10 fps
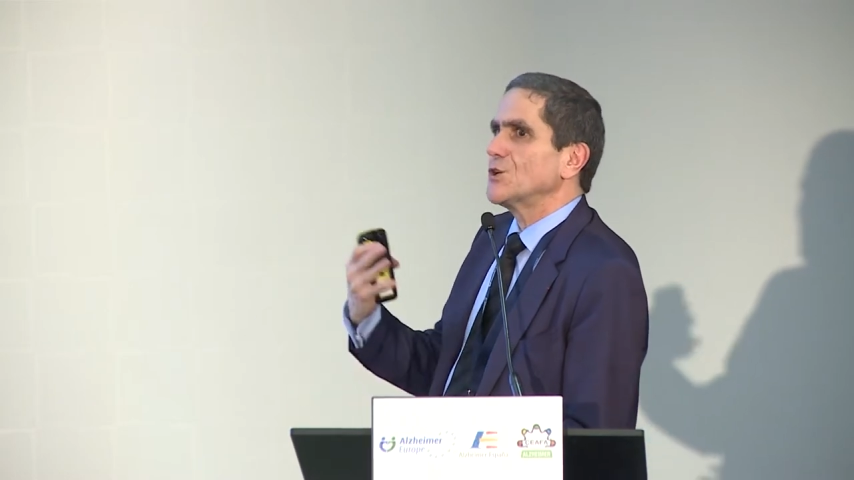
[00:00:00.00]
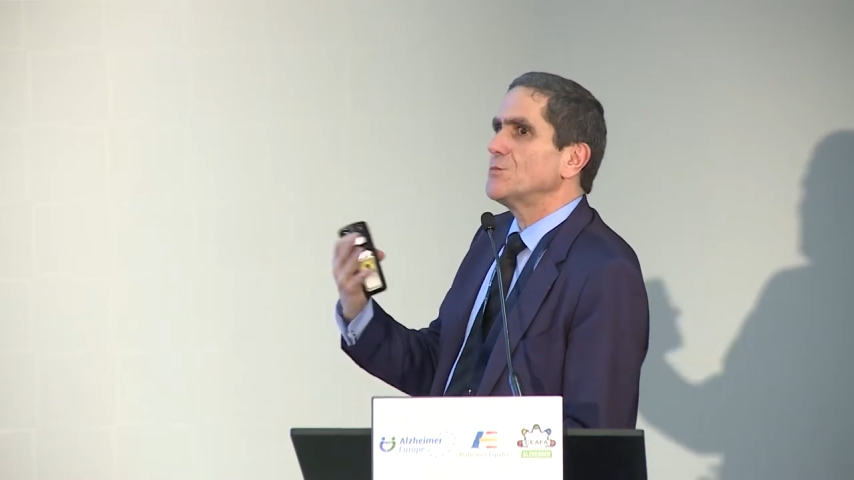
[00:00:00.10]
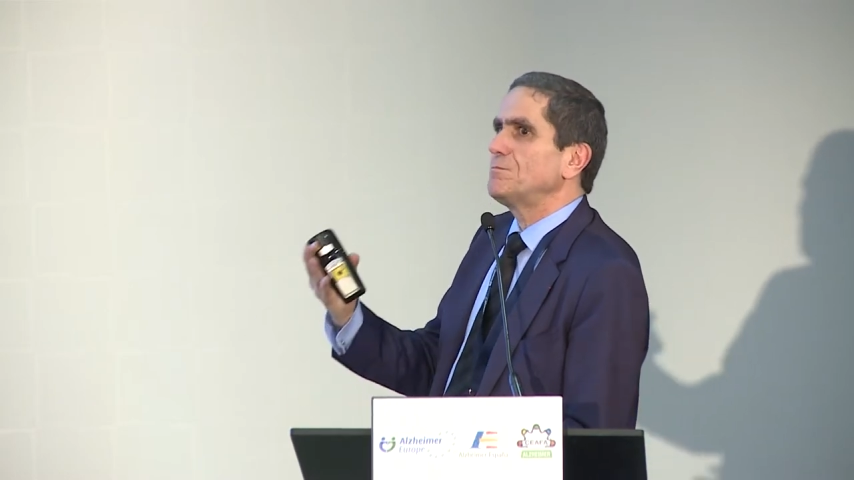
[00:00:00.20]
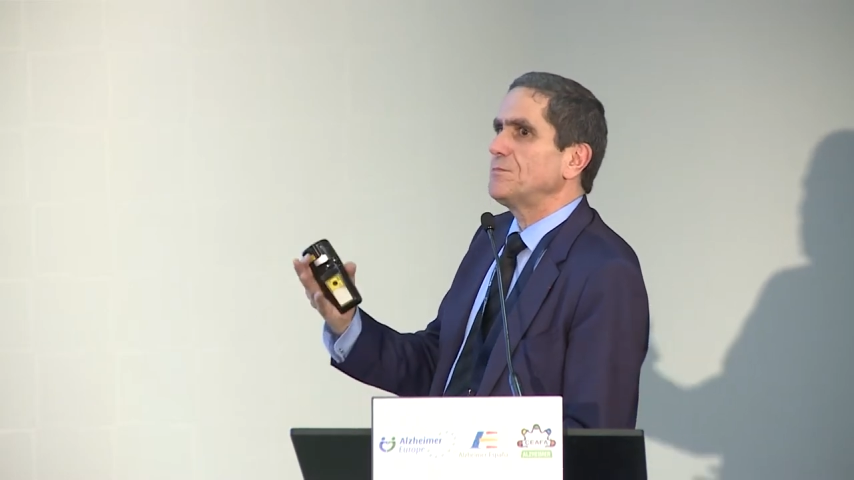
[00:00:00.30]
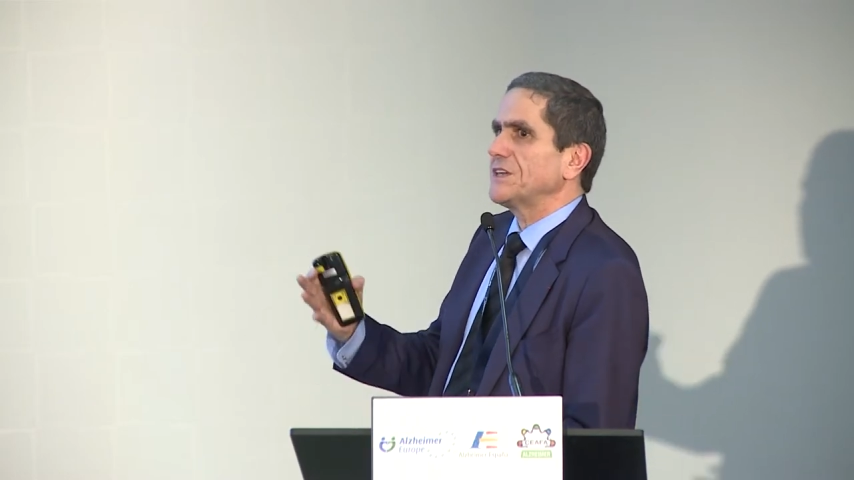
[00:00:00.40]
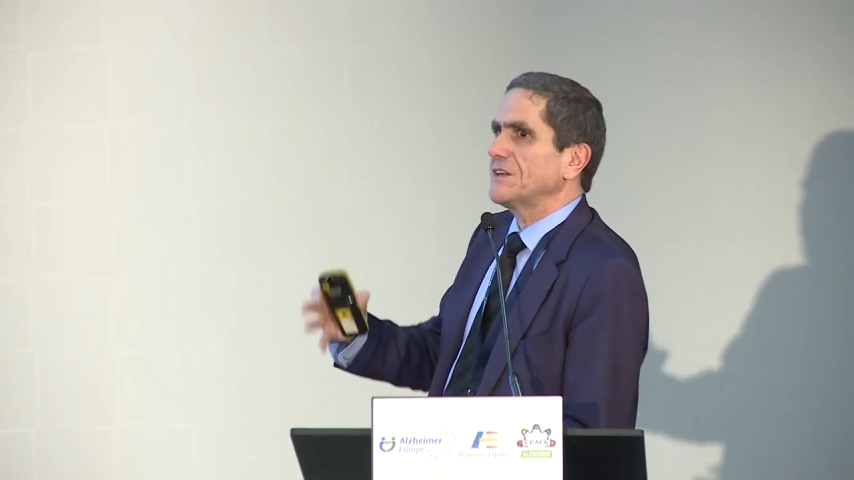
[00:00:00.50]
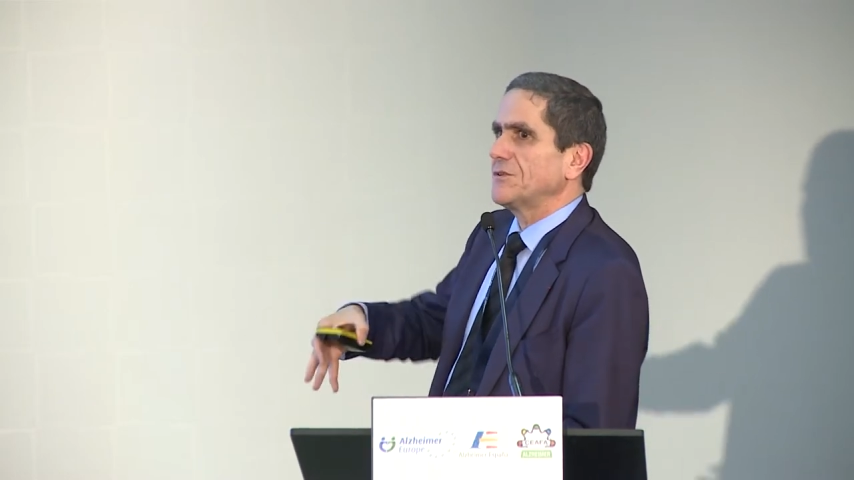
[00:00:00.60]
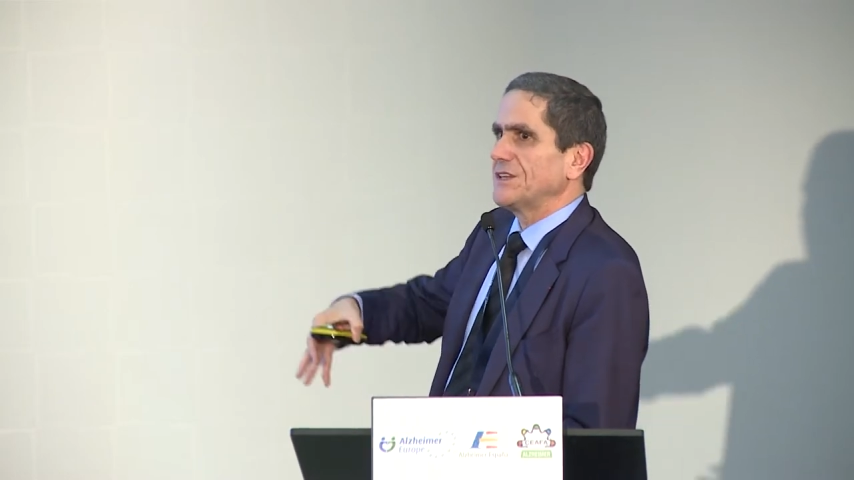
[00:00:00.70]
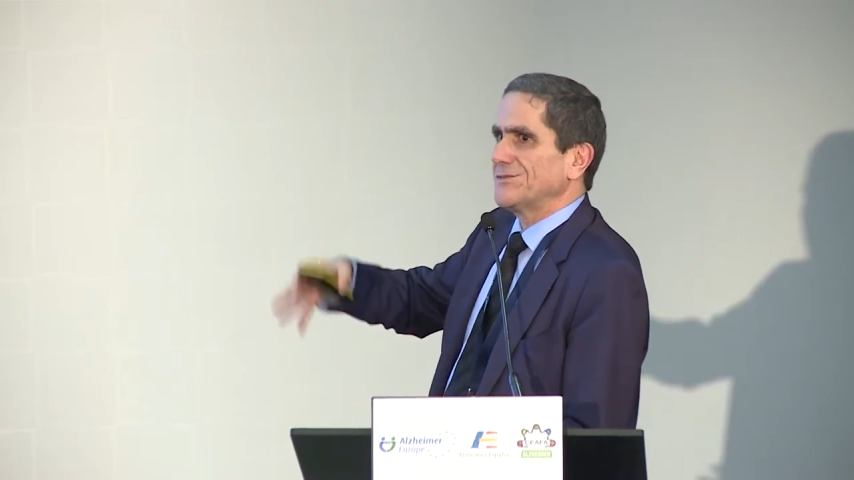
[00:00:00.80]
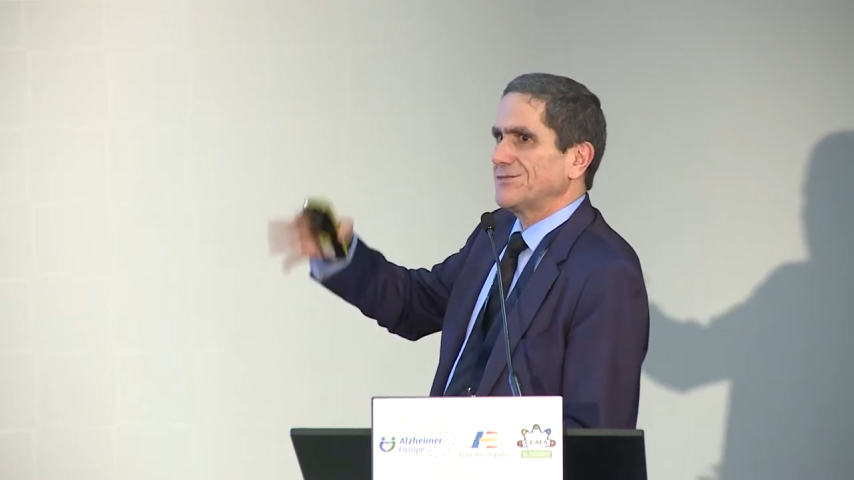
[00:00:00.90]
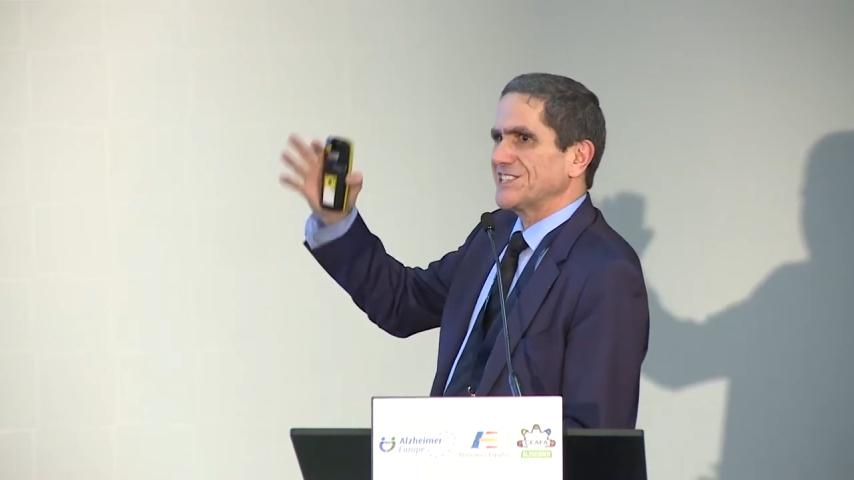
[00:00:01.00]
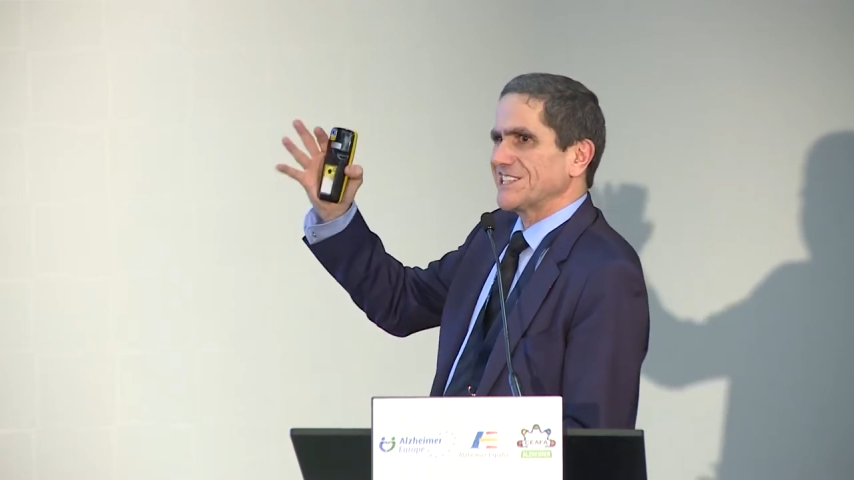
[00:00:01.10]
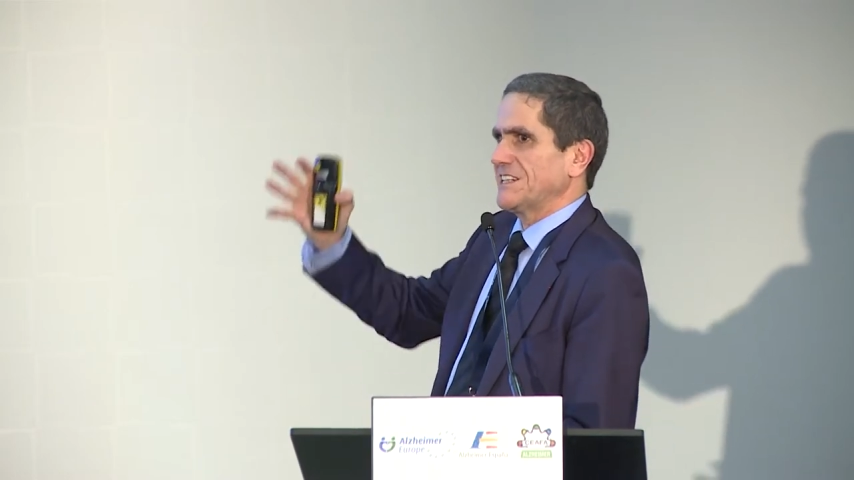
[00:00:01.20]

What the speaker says: appear in this